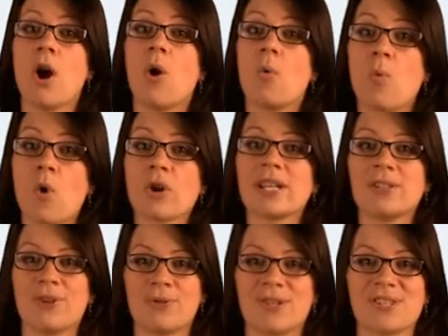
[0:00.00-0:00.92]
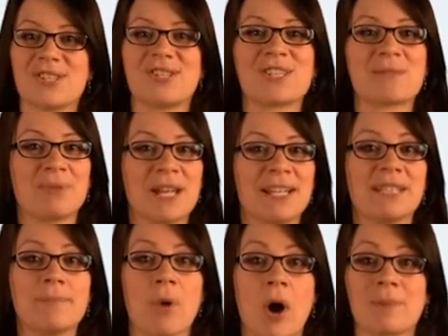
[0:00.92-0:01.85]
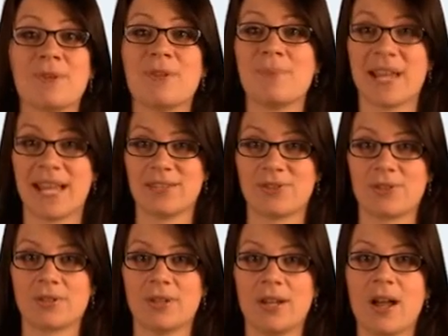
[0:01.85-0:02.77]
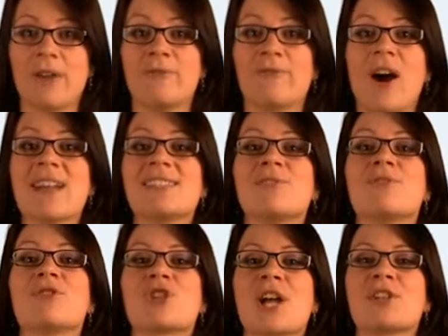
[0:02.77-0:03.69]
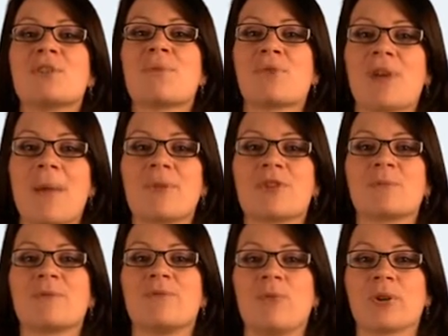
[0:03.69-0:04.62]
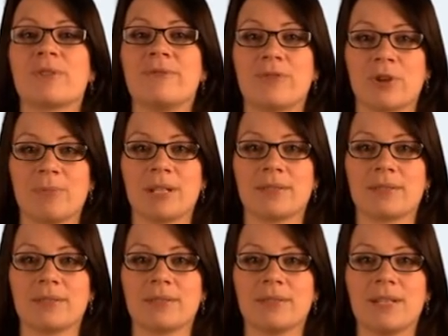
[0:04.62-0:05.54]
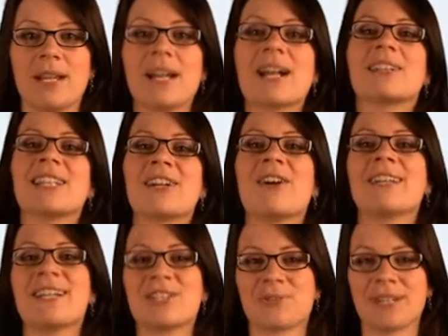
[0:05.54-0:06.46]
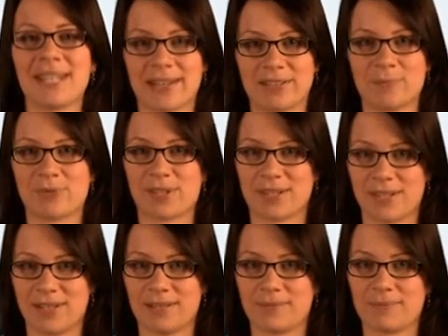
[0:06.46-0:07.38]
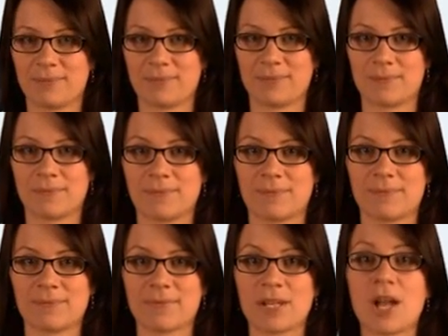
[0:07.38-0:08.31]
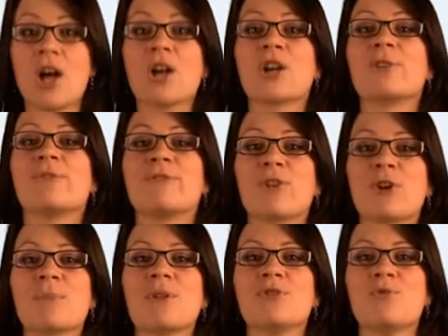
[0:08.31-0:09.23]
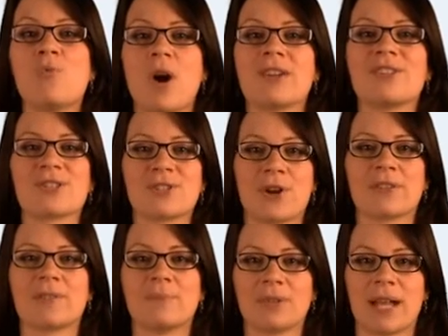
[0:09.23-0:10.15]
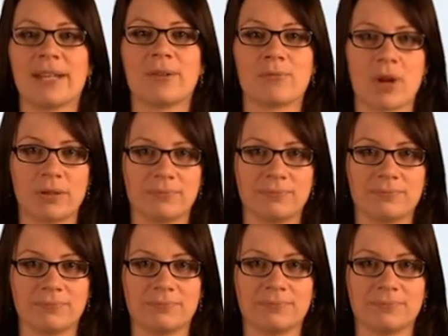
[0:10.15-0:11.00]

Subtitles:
A warning notice is displayed at the bottom of the page, advising you to check your parameters before confirming. Click on Enter again to proceed. Confirm that you want to start the planning run.